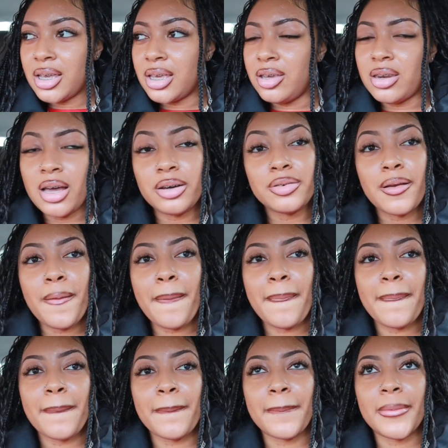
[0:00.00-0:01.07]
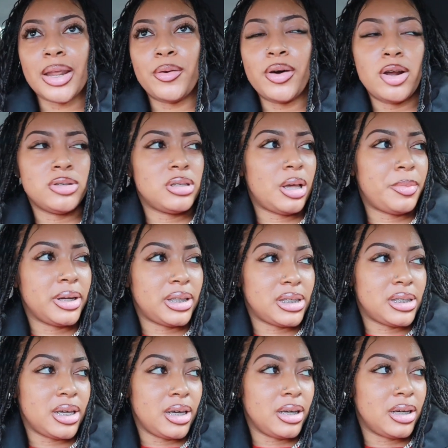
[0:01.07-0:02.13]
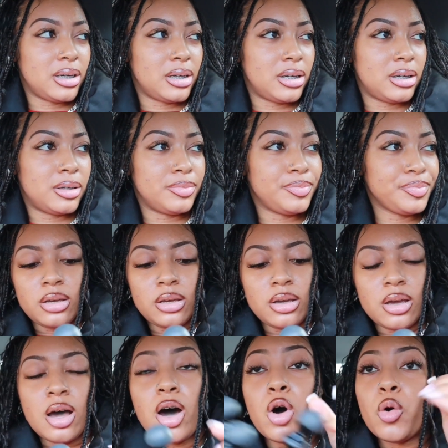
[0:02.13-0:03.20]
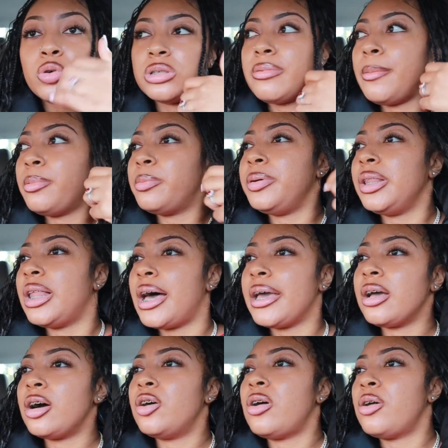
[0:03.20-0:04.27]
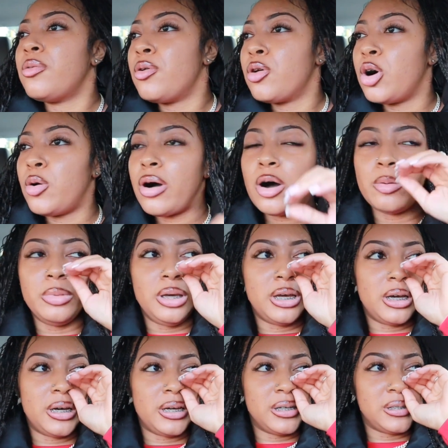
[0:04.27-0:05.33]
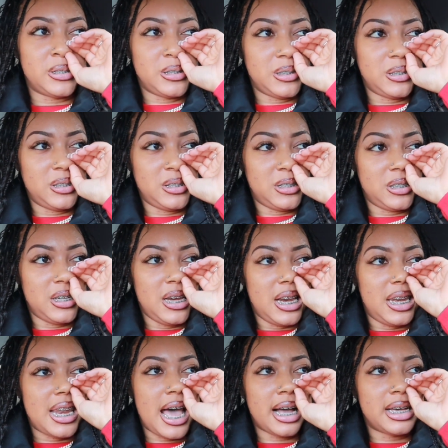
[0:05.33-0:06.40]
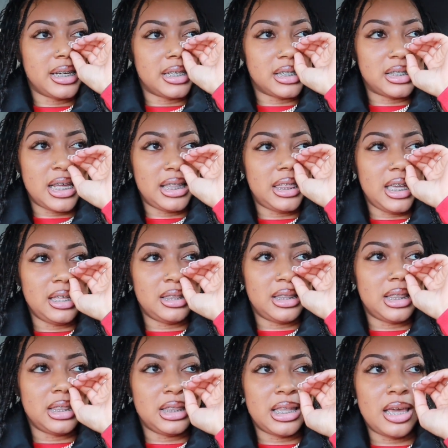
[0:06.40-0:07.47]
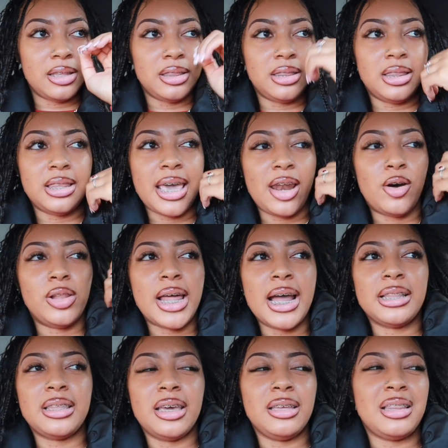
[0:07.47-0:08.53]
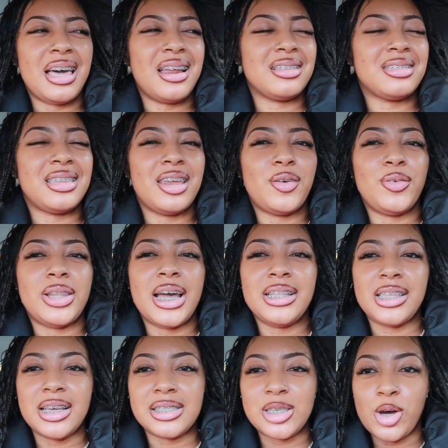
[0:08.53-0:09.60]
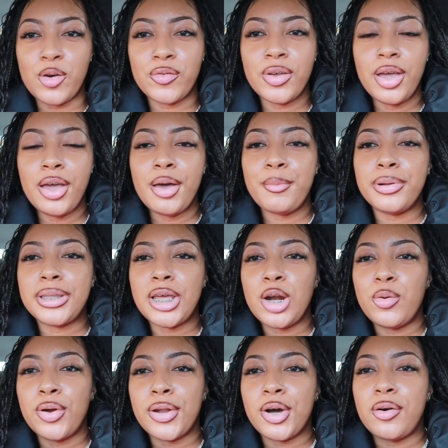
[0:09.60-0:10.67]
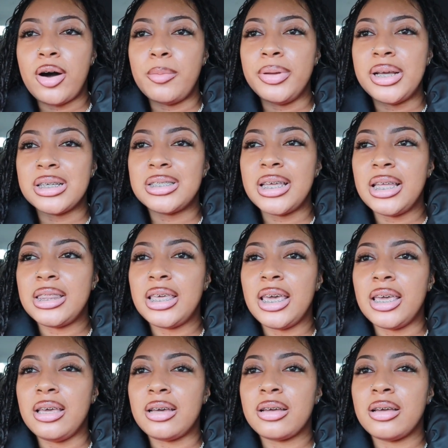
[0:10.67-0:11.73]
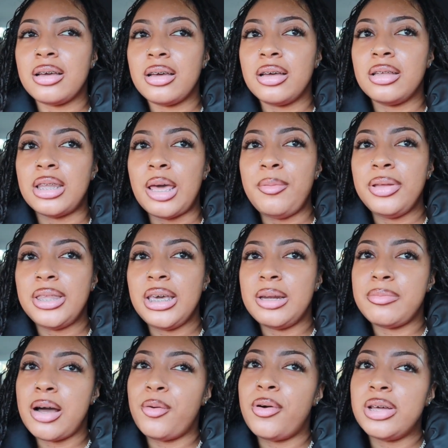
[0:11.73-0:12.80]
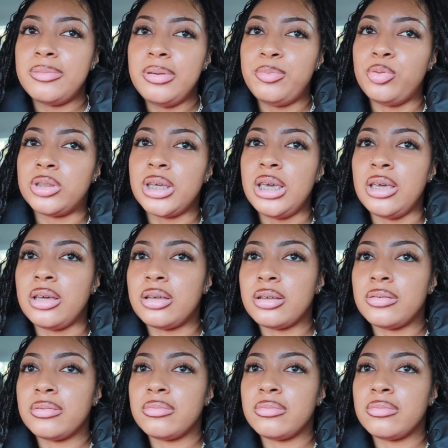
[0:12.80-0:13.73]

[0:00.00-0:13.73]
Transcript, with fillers: You know? What else was I about to say? Um oh, some people be like, oh, I won't go out because not because they think they they don't like they like they don't like they so but they don't want to go out because they think they be thinking about what other people think